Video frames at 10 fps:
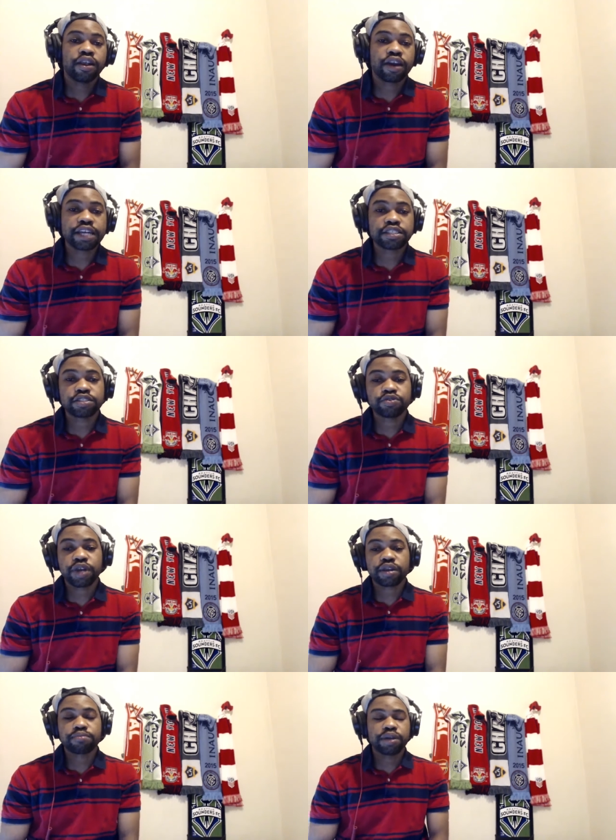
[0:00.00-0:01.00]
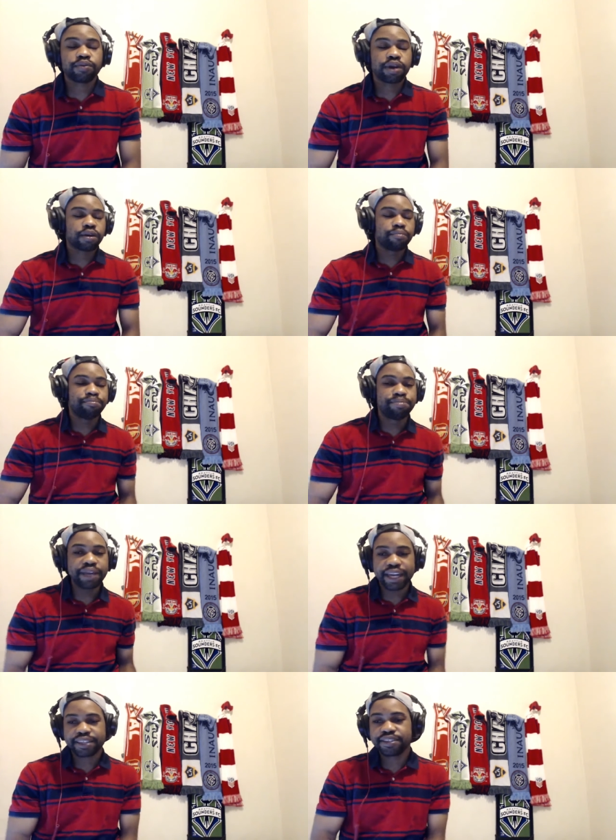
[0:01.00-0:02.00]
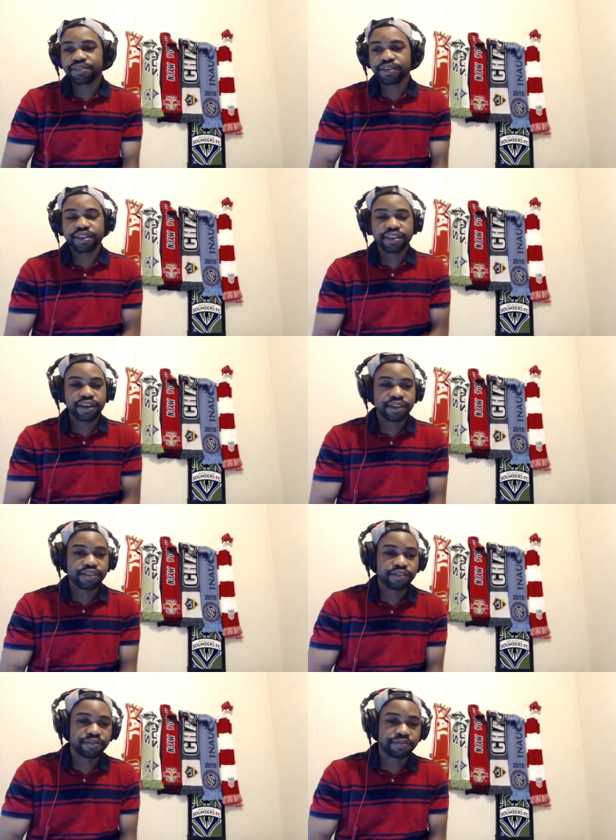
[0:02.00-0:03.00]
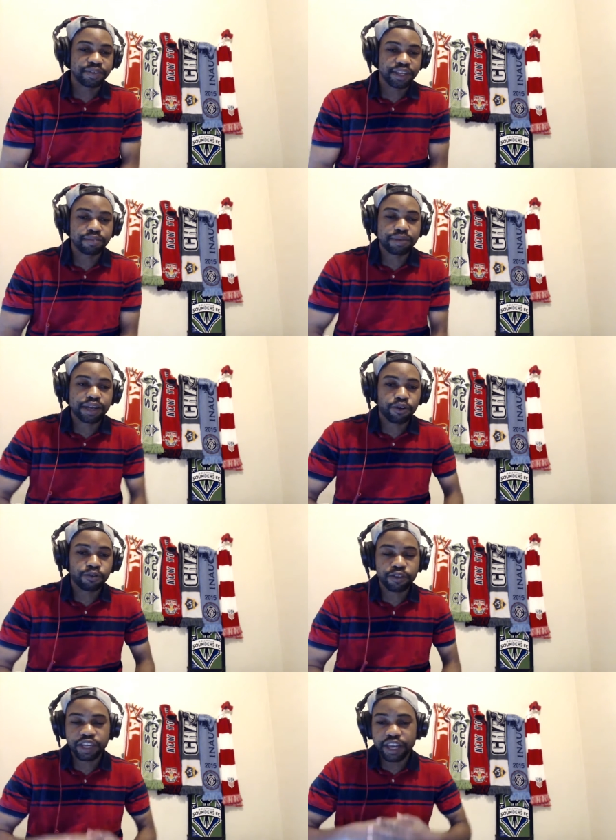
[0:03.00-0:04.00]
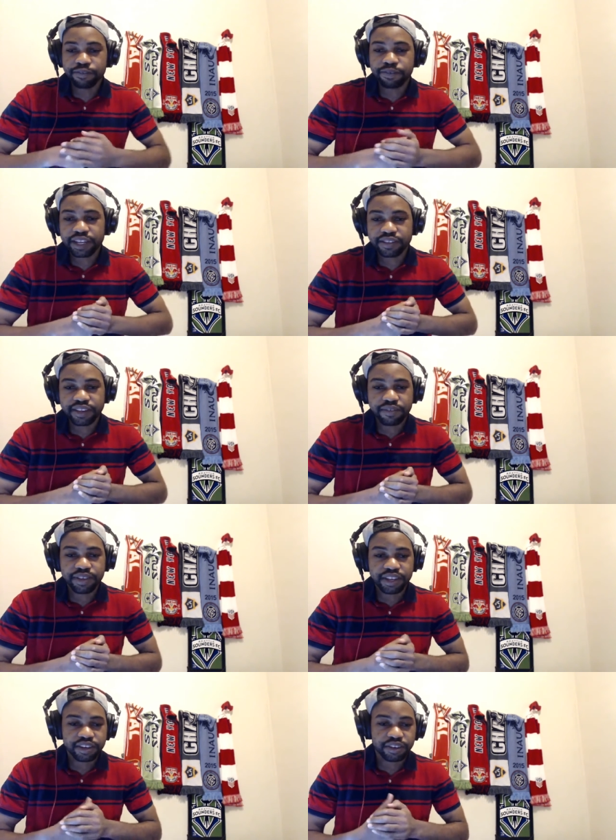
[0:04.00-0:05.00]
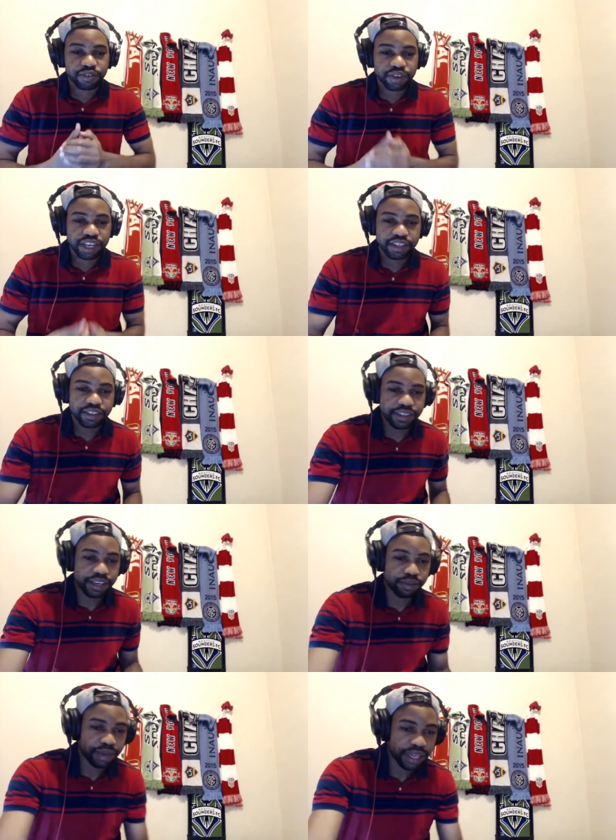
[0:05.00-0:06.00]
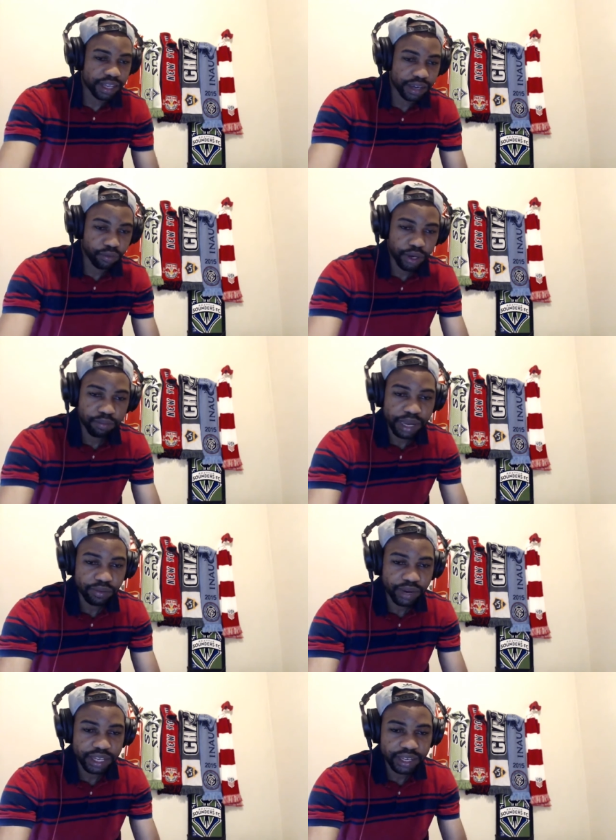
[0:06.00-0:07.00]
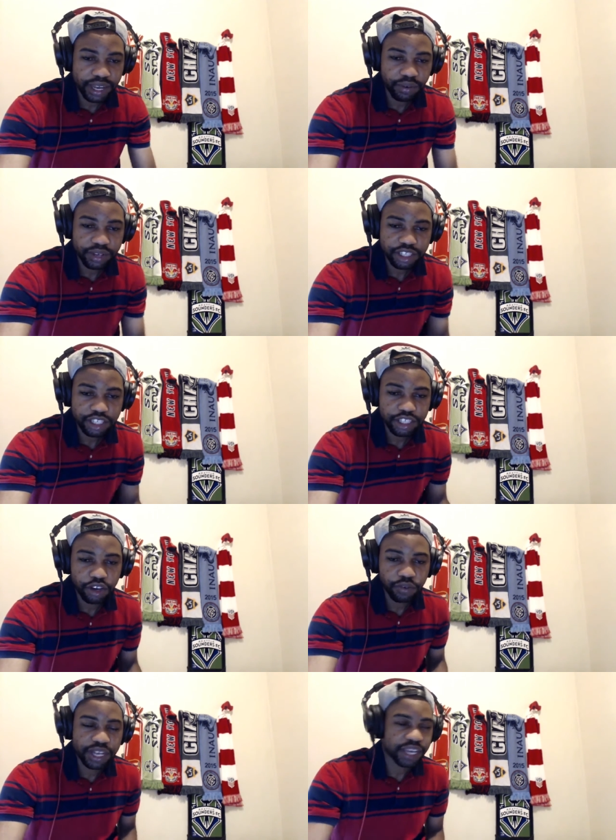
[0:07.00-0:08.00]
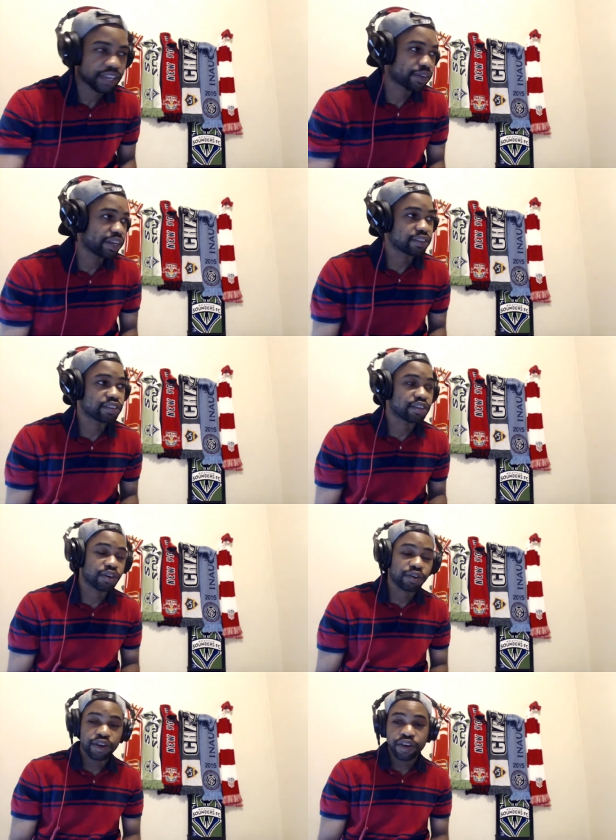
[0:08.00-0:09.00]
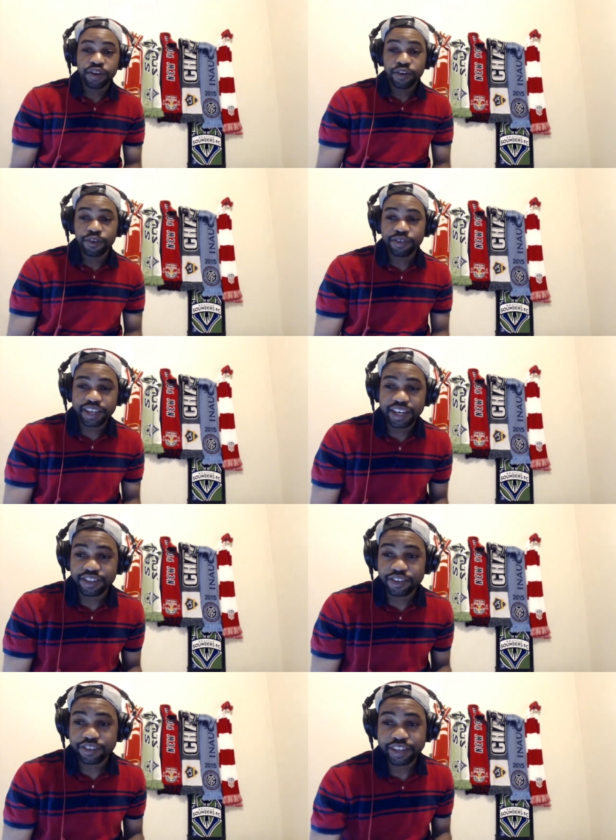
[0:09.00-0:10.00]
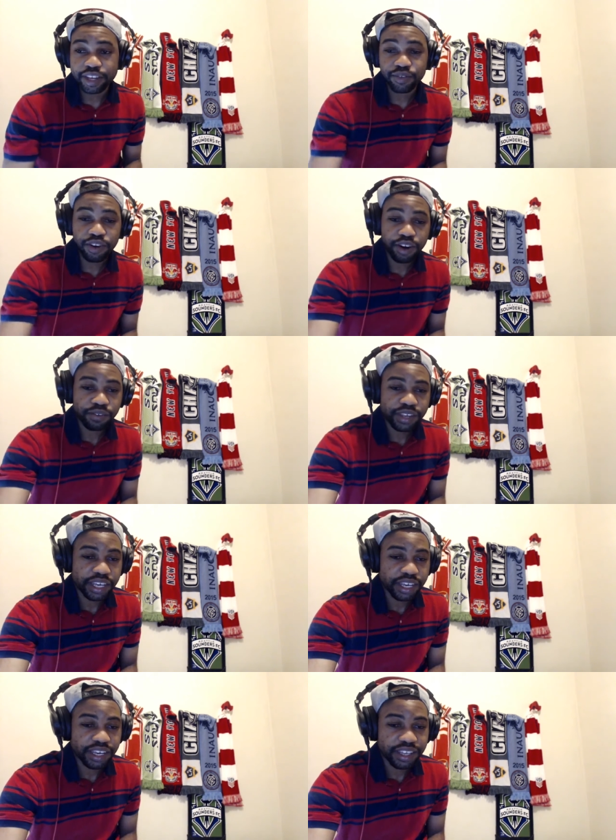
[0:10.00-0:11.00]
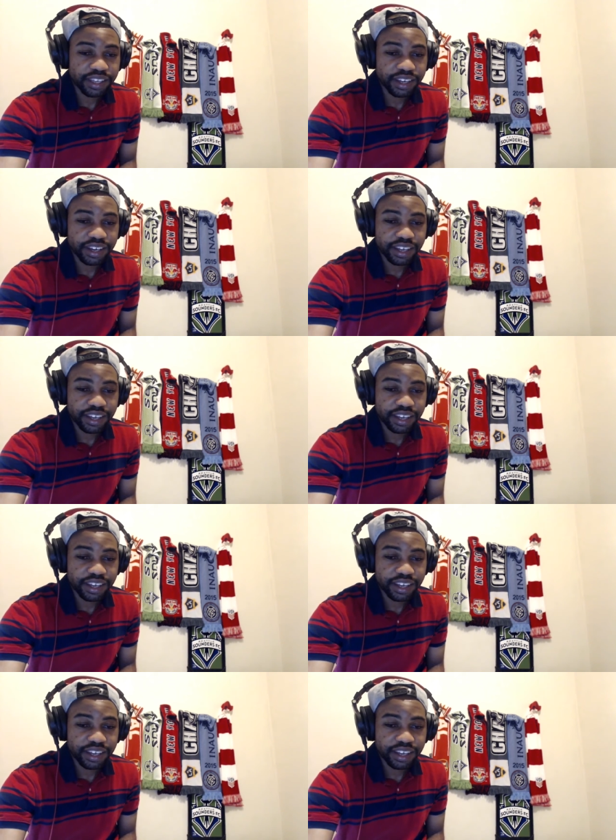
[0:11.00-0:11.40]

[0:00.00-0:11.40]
Hello guys, it's Strike Man. Welcome back to another video, man. Hopefully everybody's having a great day, man. Like where am I right now? It's snowing like crazy, so hope you guys are staying warm. And uh,